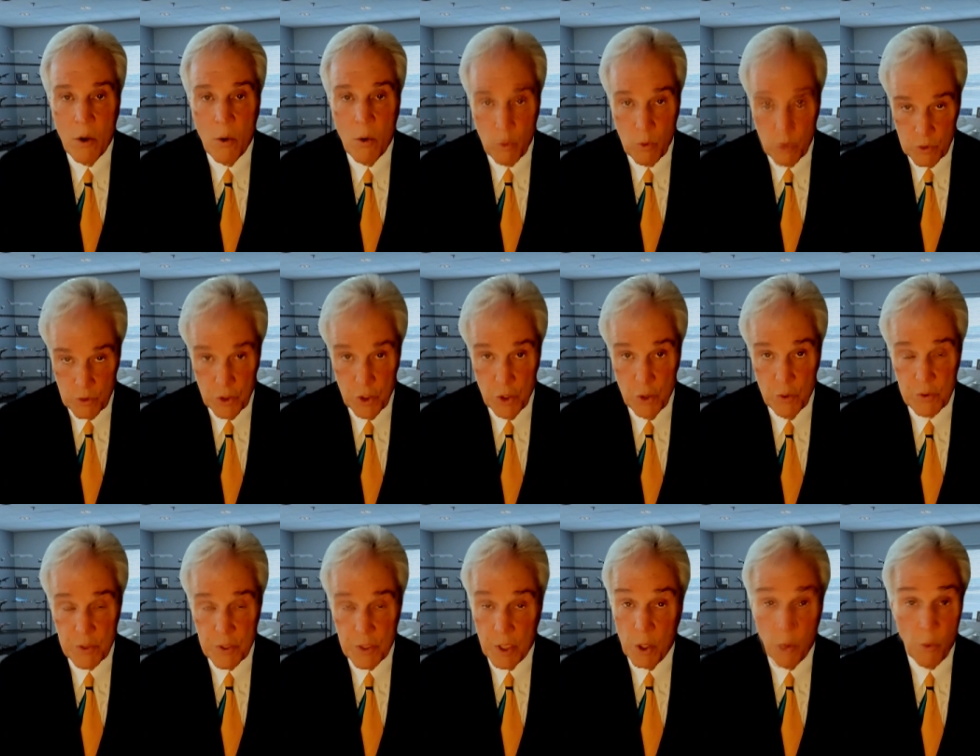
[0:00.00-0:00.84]
was
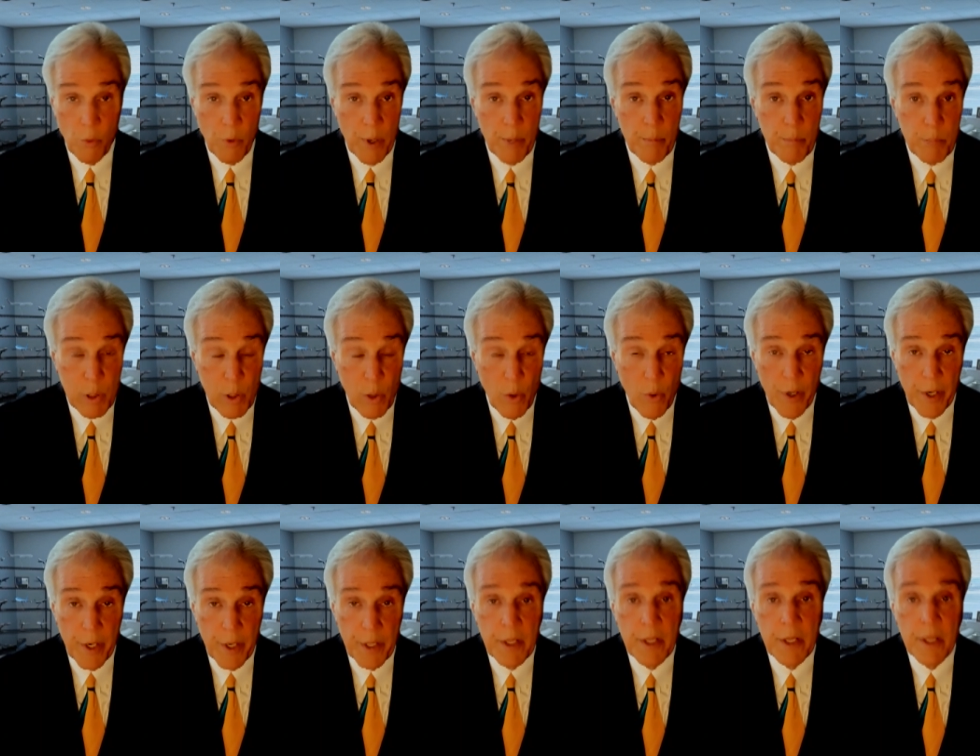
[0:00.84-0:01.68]
using or
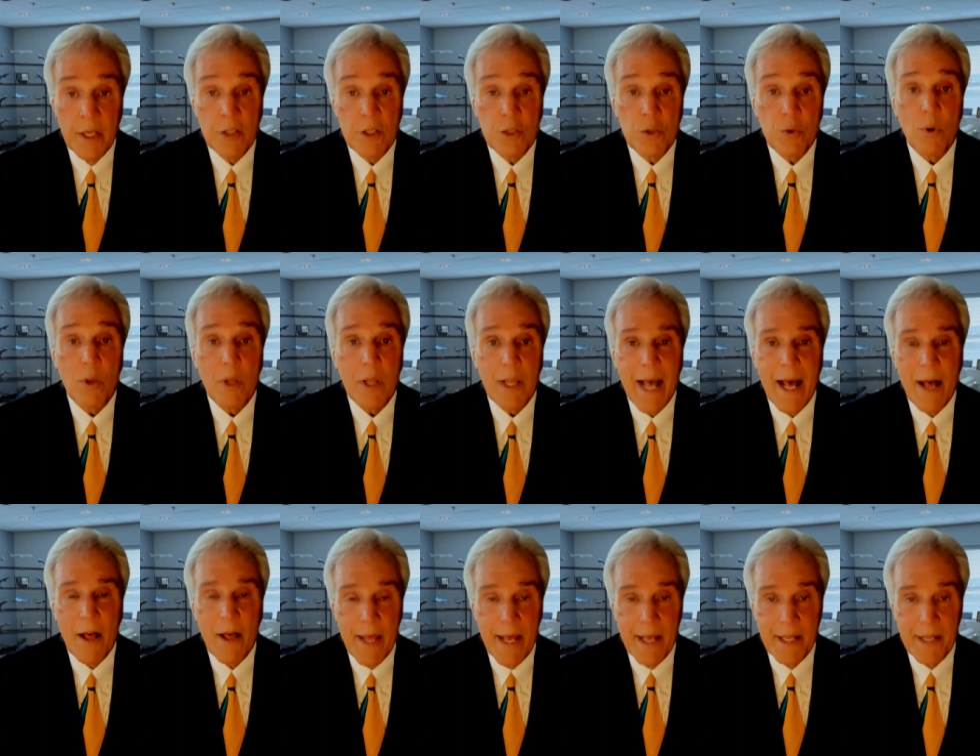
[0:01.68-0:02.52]
employed to
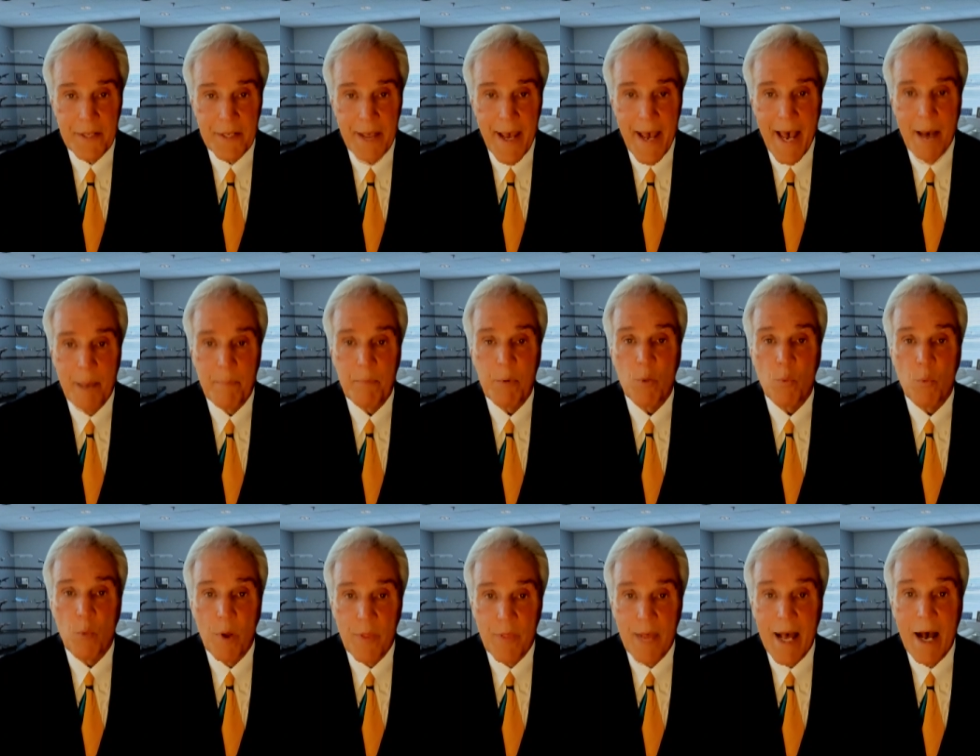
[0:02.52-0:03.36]
allow that to happen
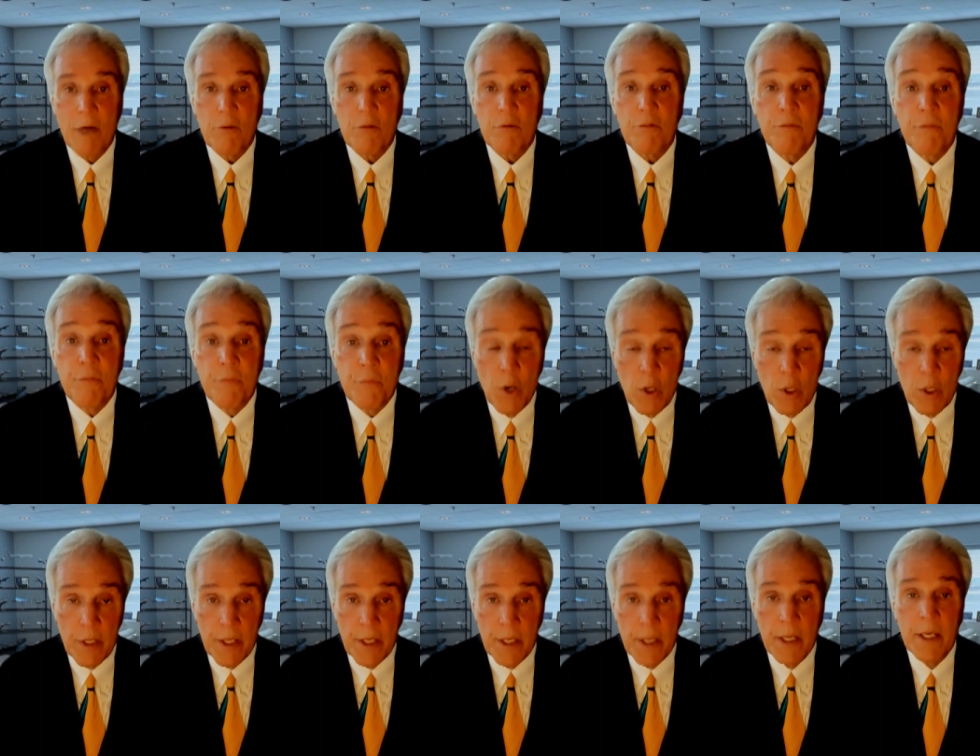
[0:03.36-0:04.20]
without
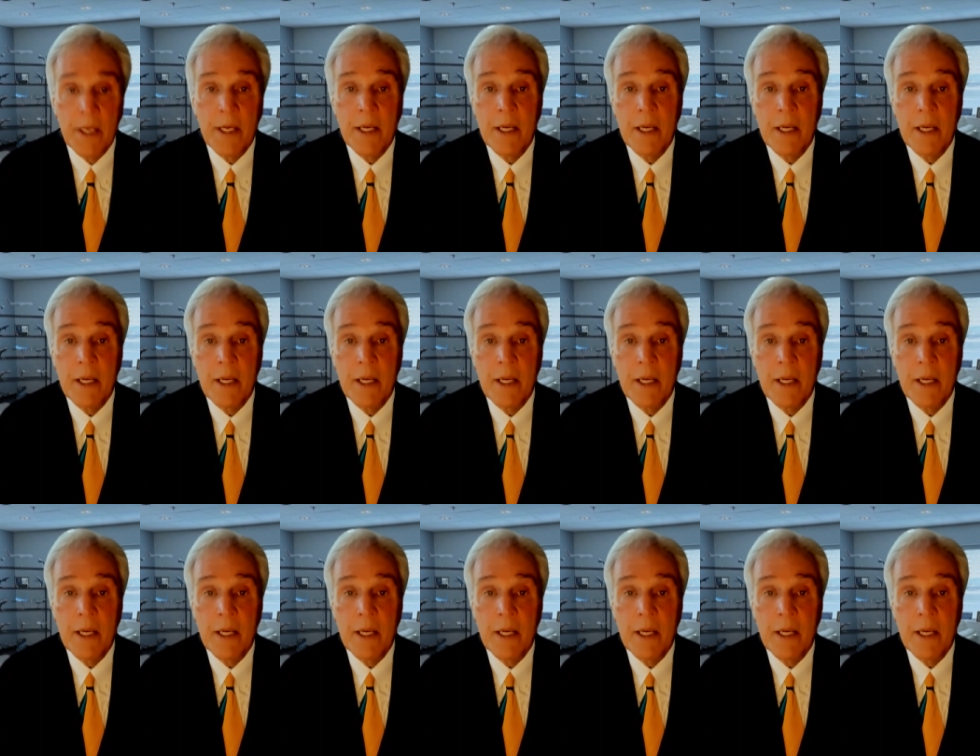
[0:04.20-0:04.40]
fully